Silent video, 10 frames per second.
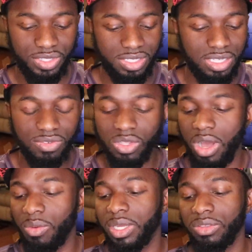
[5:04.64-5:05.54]
Even though I
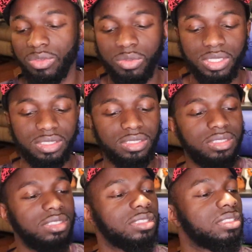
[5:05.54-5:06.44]
went through it, it
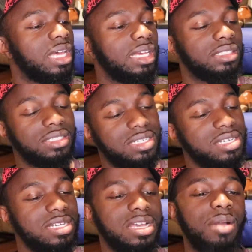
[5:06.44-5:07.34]
looks like,
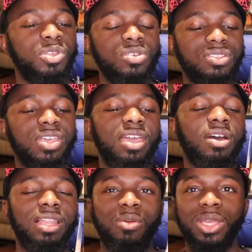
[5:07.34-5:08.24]
I mean, you could
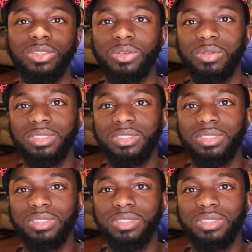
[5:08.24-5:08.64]
tell I went through it.